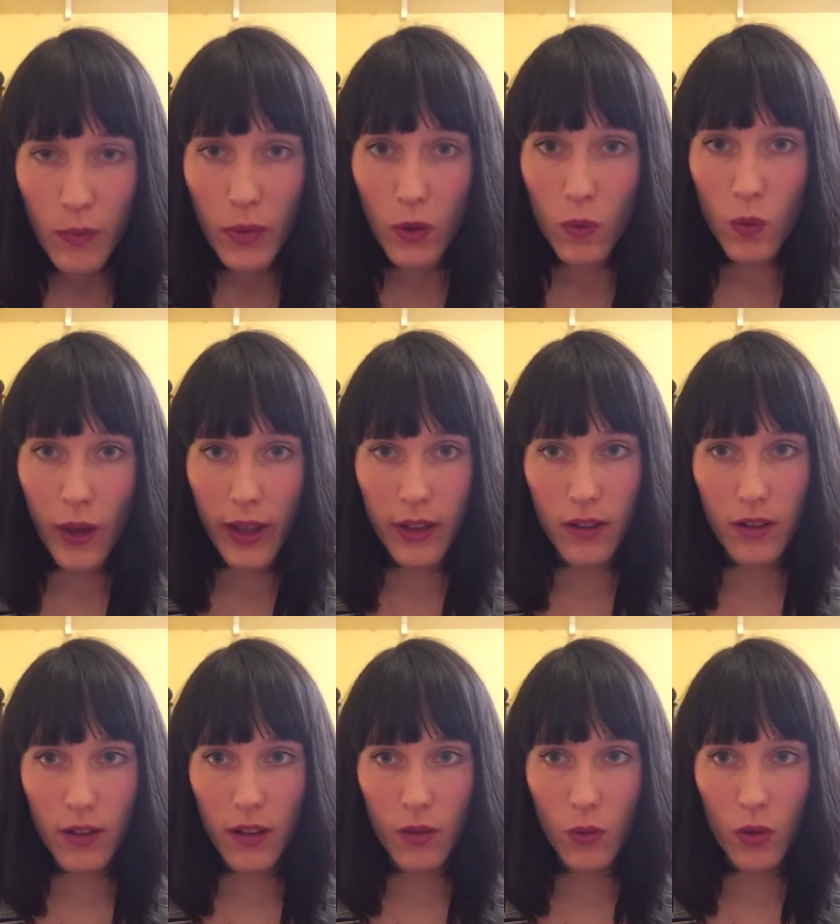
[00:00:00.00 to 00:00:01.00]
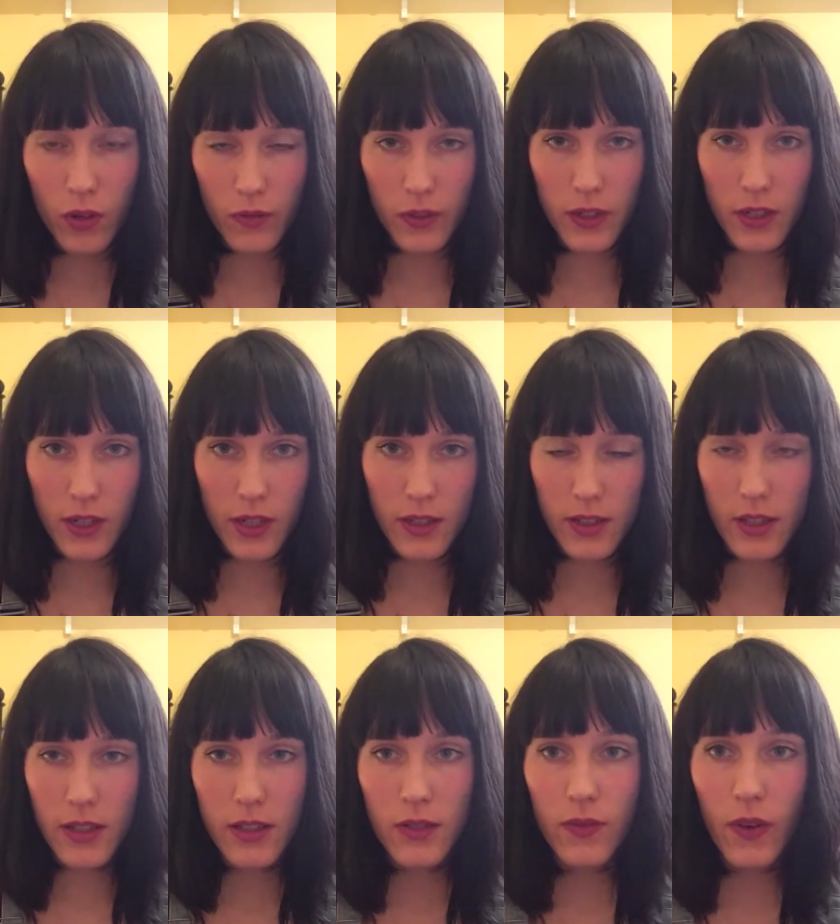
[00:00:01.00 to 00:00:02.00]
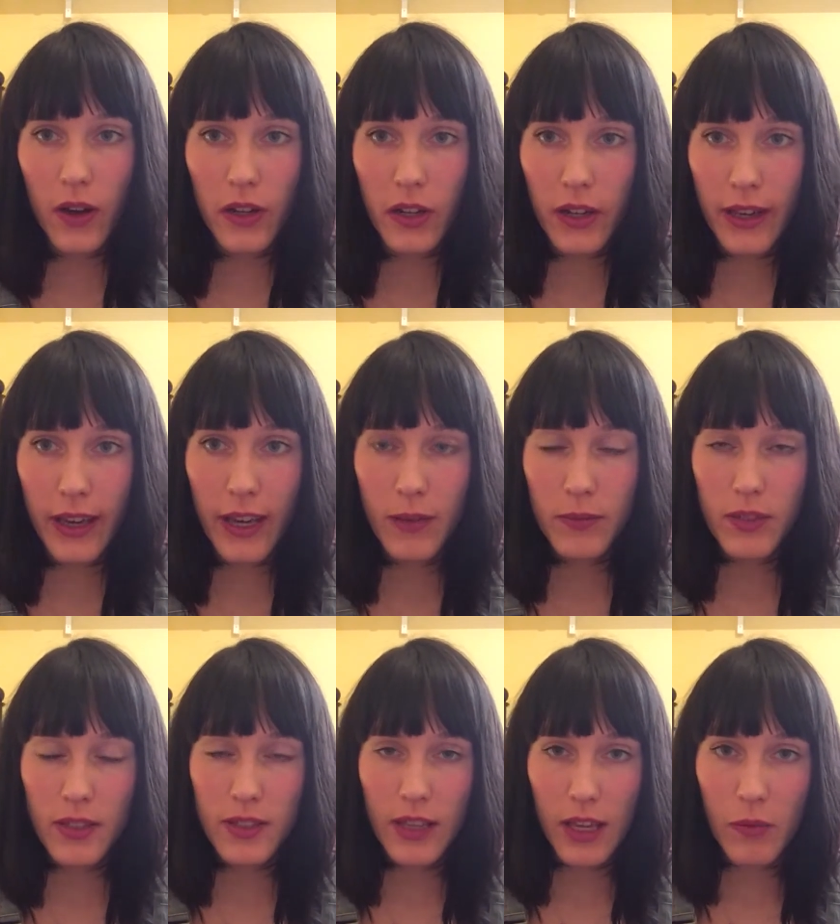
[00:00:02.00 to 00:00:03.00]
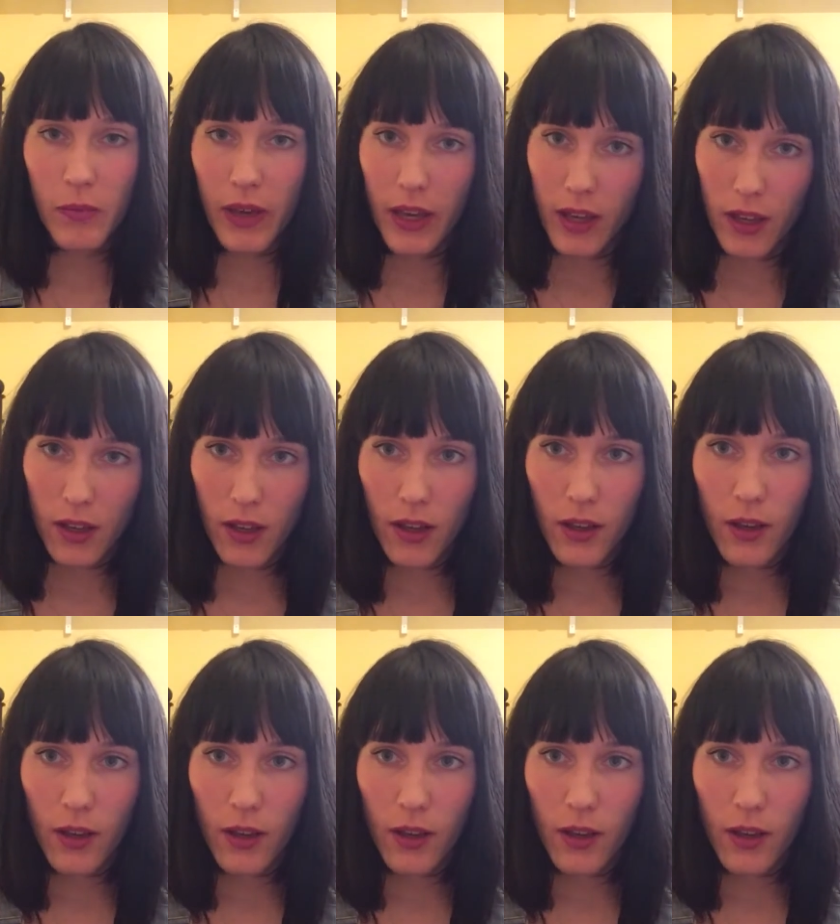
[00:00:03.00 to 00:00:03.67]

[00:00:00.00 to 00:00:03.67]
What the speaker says: But when one of the nurses finally came to see me,